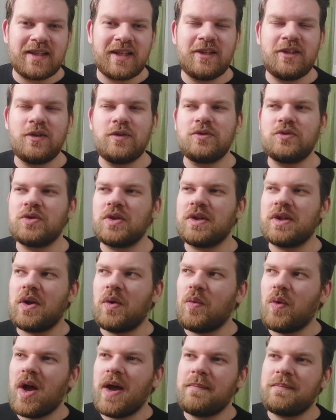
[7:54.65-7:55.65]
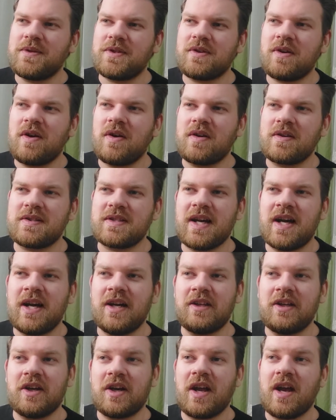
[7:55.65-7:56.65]
And usually rap songs
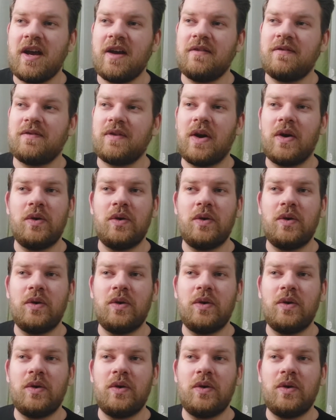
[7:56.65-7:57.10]
either have